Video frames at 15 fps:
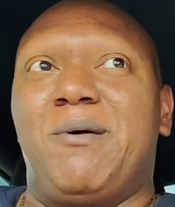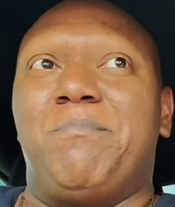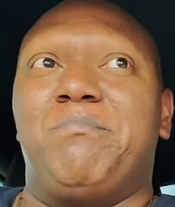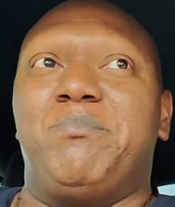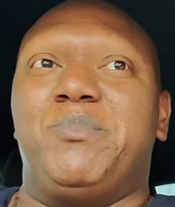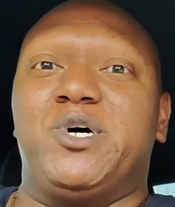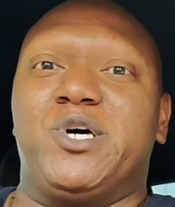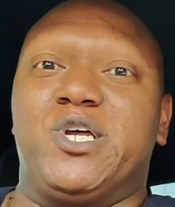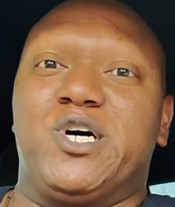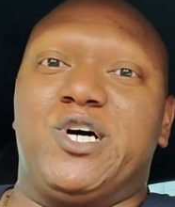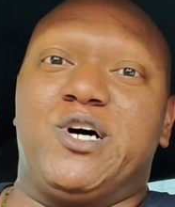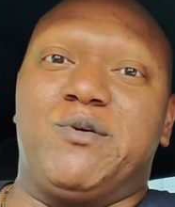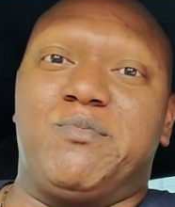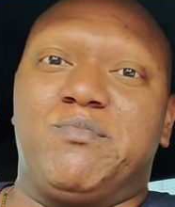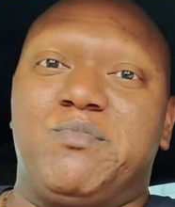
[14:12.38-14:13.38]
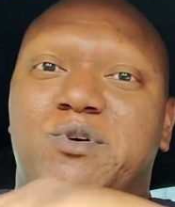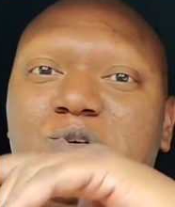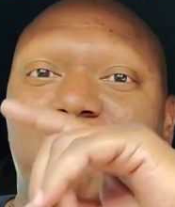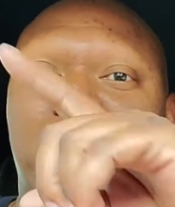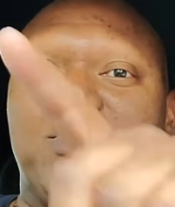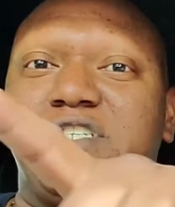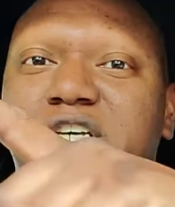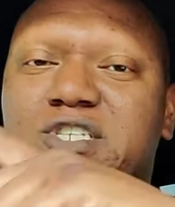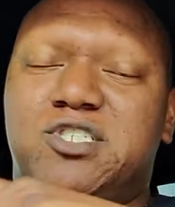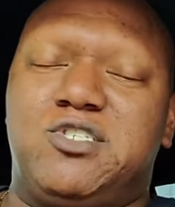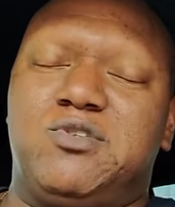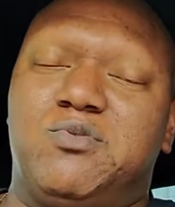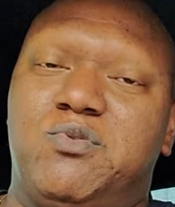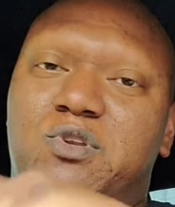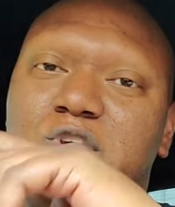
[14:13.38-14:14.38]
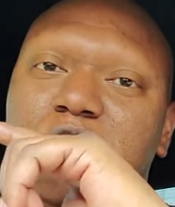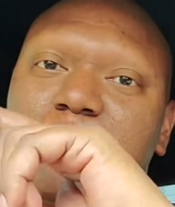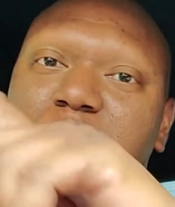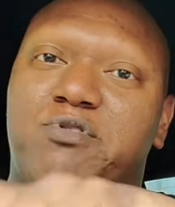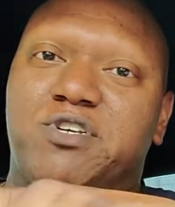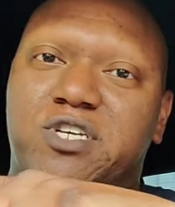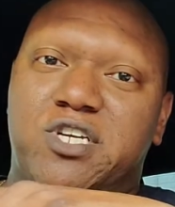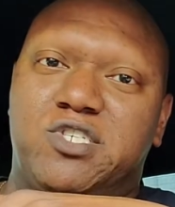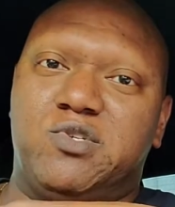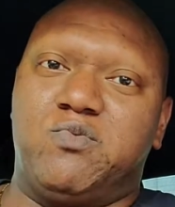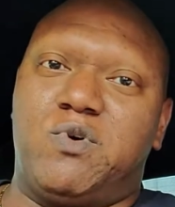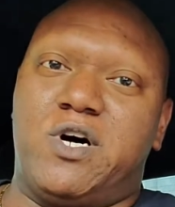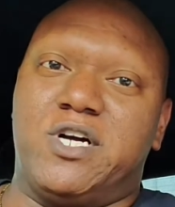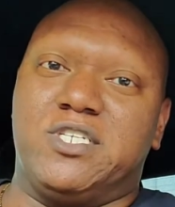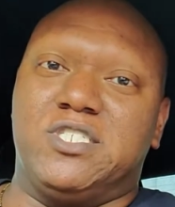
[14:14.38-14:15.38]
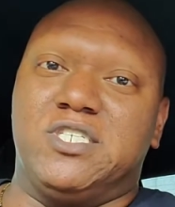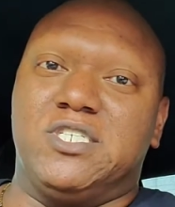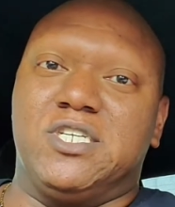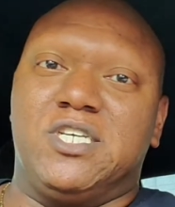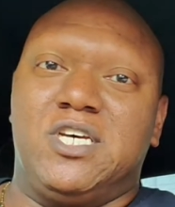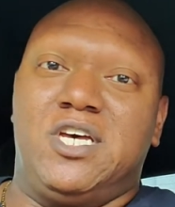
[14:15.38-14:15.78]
But appreciate you tuning in. Appreciate you watching.